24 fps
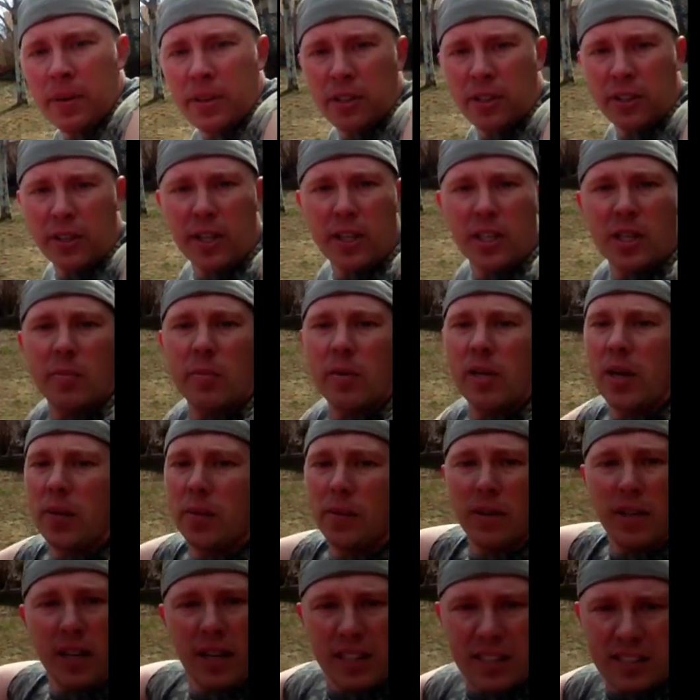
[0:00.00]
you're going to be
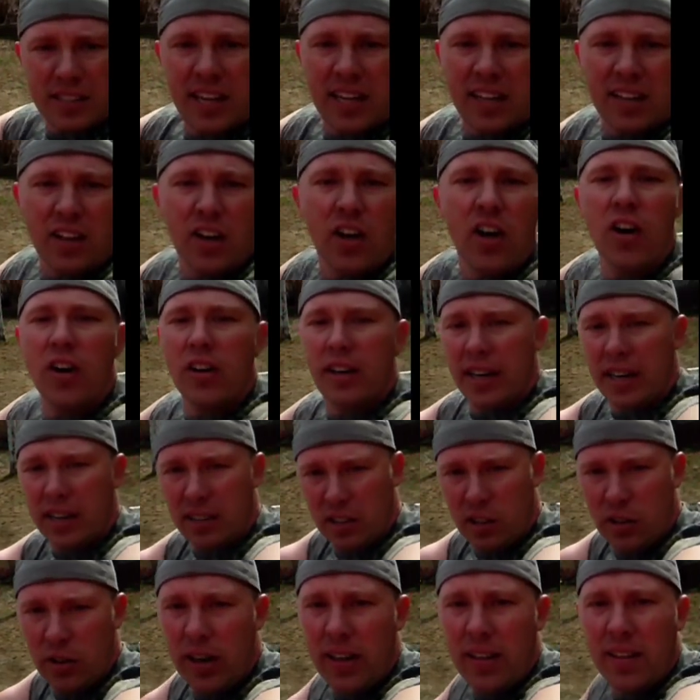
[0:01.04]
able to set the hook
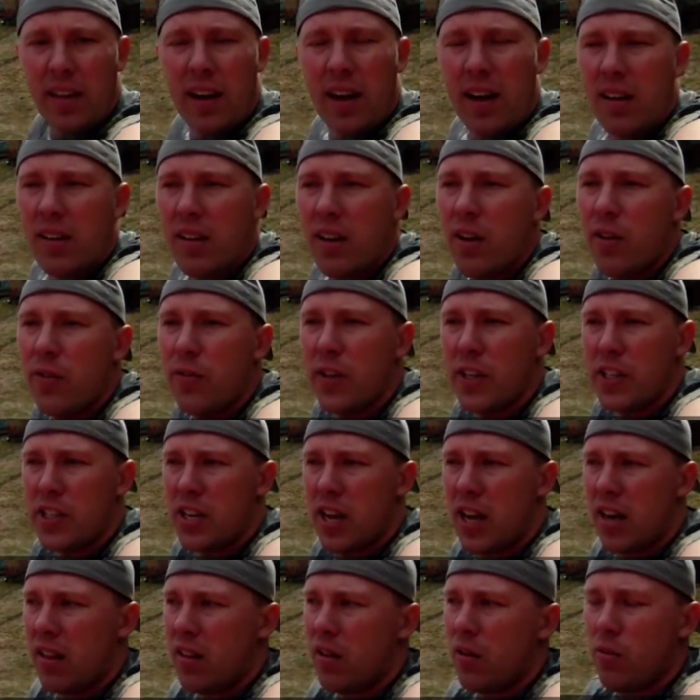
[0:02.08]
and crank that fish
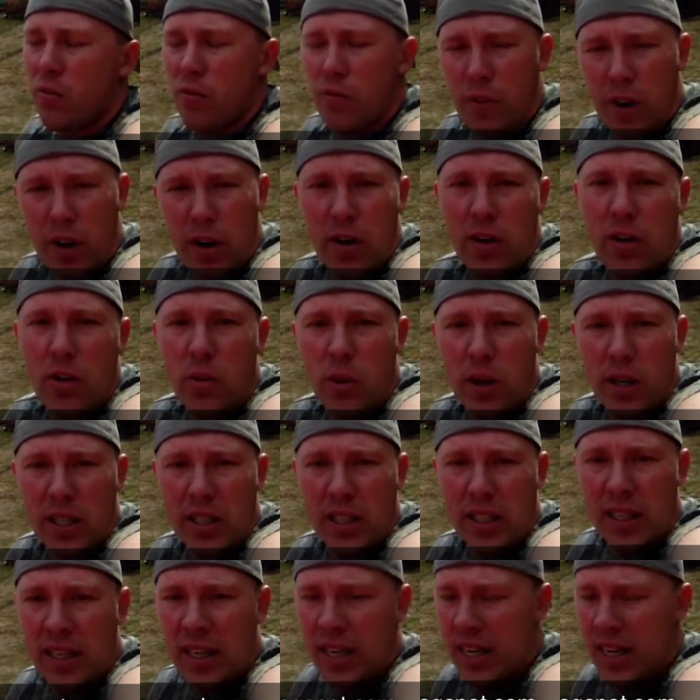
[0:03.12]
out of there very quickly.